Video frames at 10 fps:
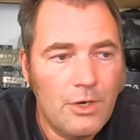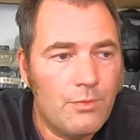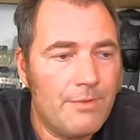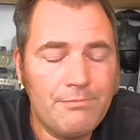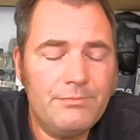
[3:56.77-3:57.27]

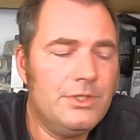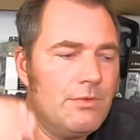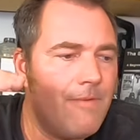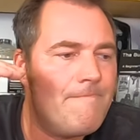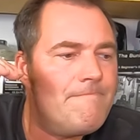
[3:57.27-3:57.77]
What, you
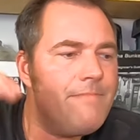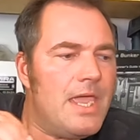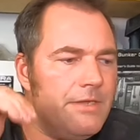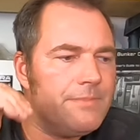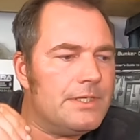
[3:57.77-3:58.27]
know what,
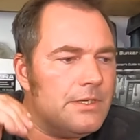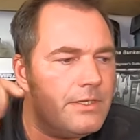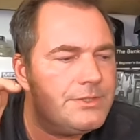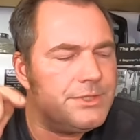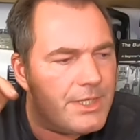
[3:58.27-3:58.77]

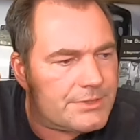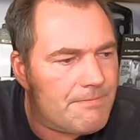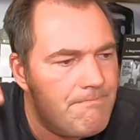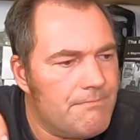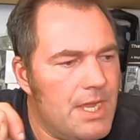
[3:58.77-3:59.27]
maybe,
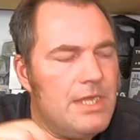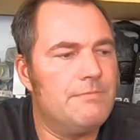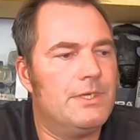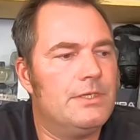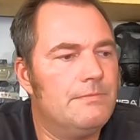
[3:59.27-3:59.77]
just
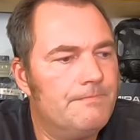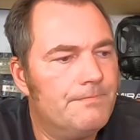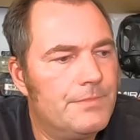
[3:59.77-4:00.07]
maybe,